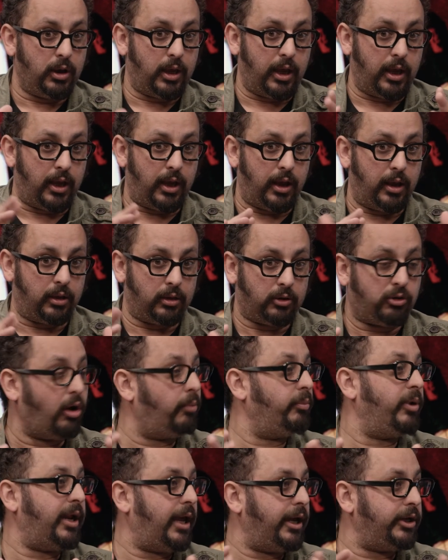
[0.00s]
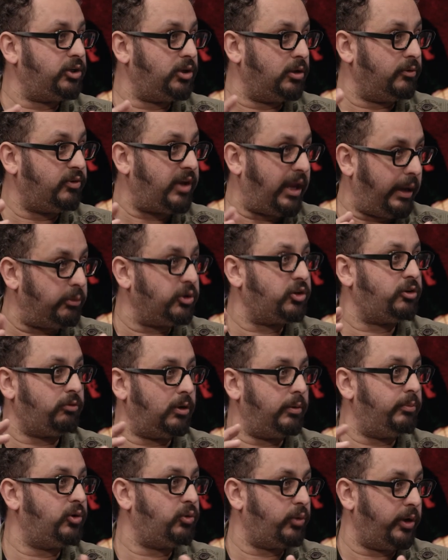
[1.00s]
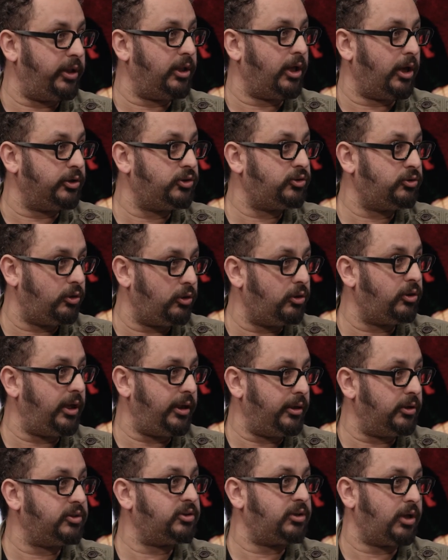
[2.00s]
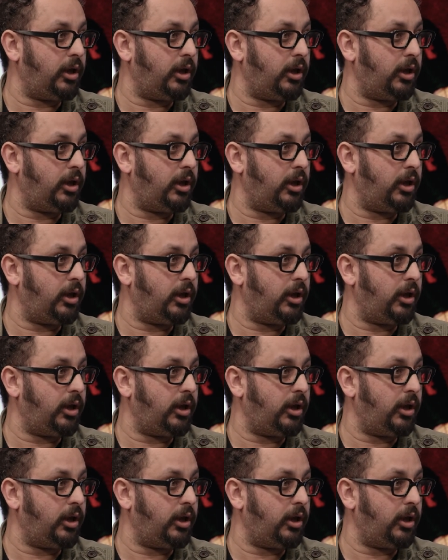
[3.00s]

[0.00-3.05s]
uh, combination of chemistry between those two things.